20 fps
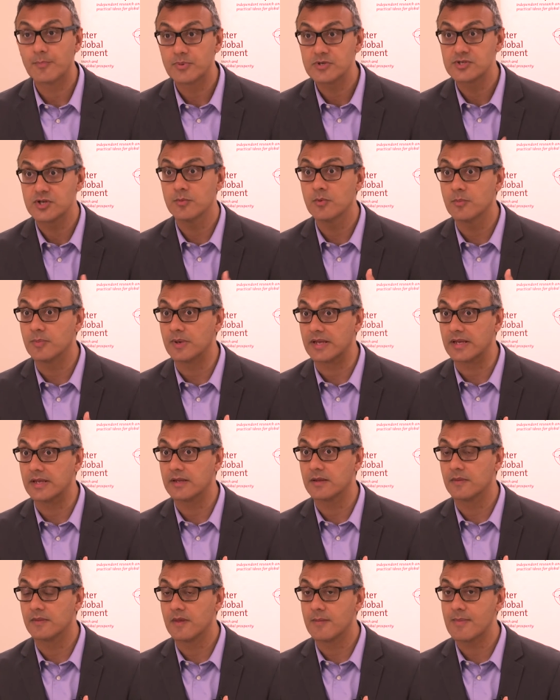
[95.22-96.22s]
And
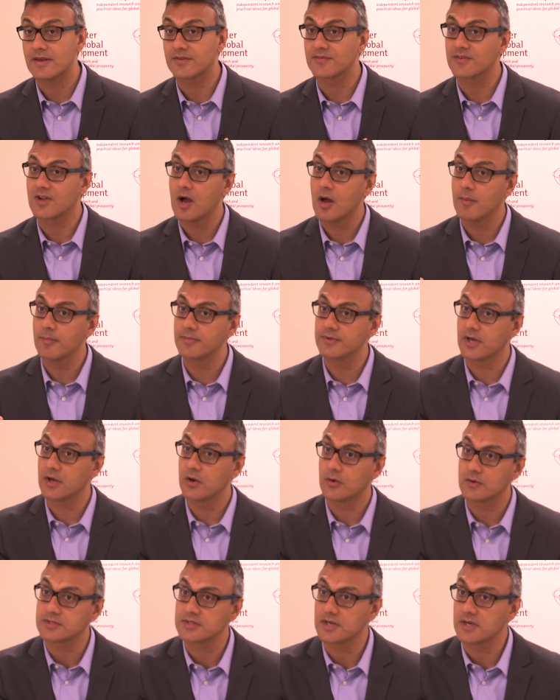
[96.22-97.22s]
presumably, the amount of carbon
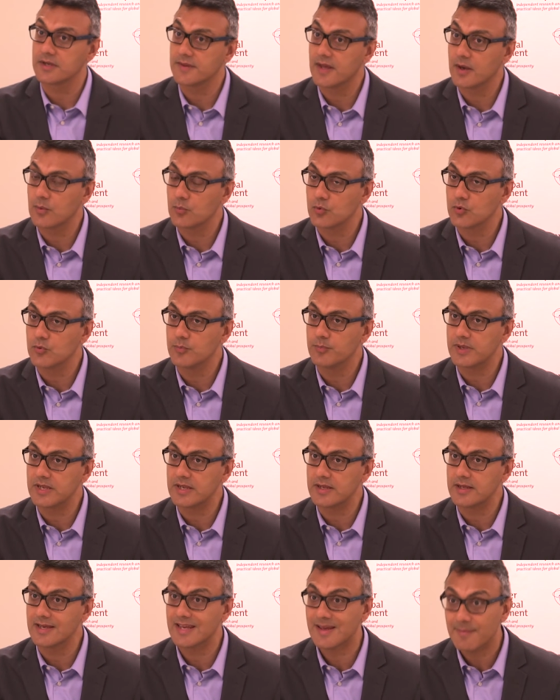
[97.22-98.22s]
dioxide that would
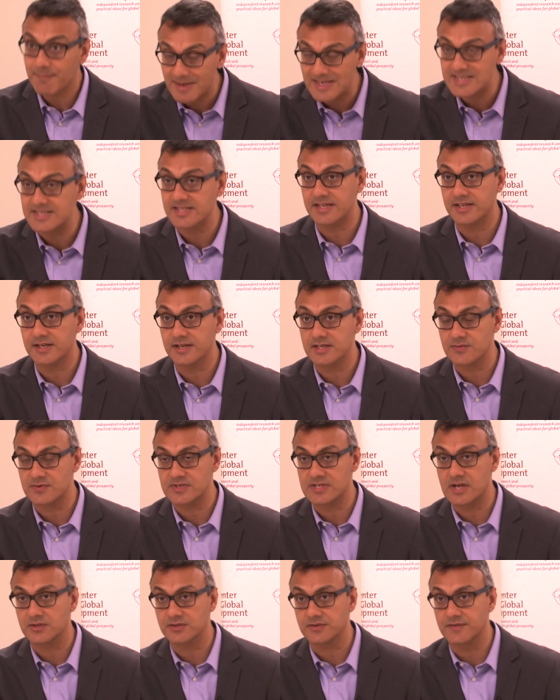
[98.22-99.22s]
be emitted as a
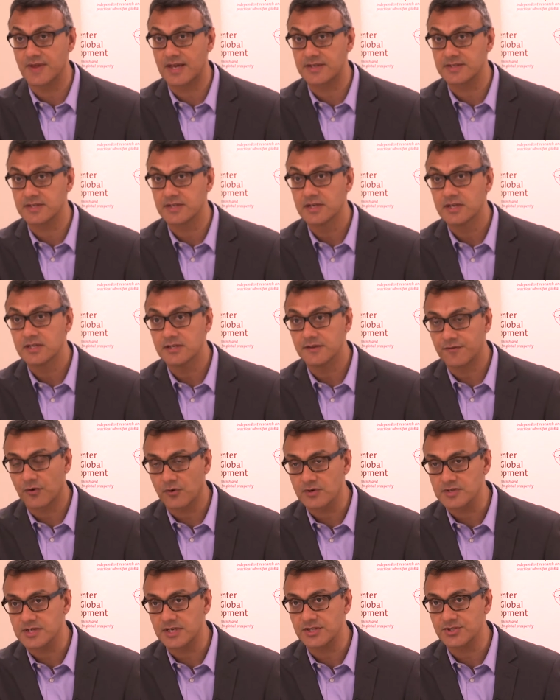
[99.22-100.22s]
result of that
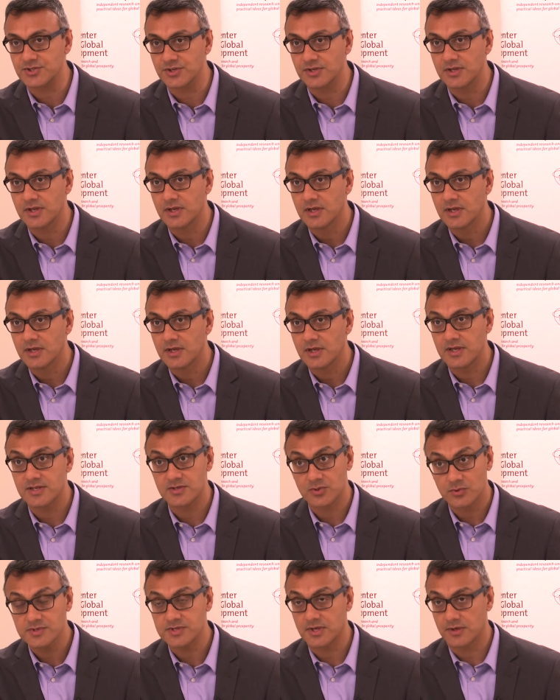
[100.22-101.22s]
deforestation
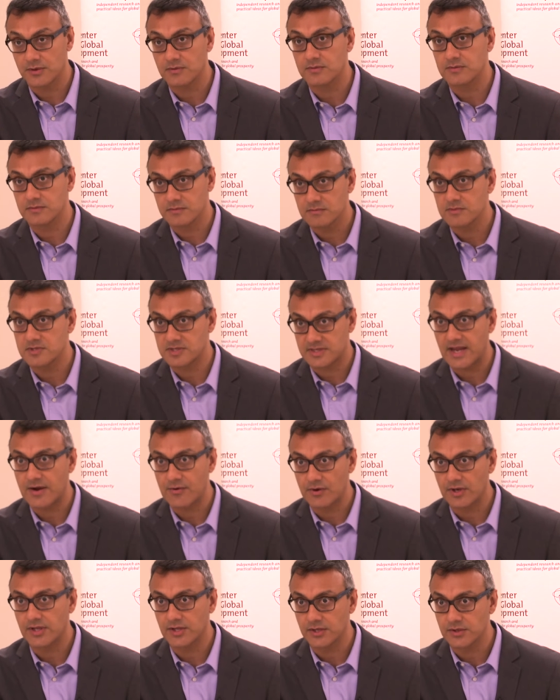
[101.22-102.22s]
is also
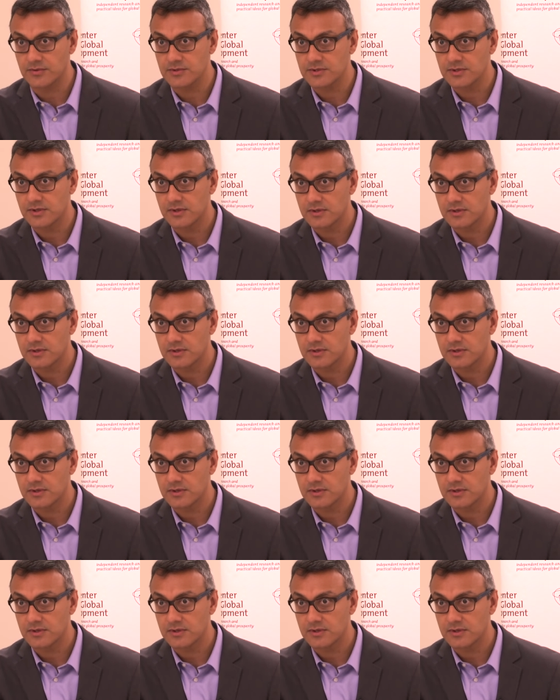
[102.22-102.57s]
scarily huge.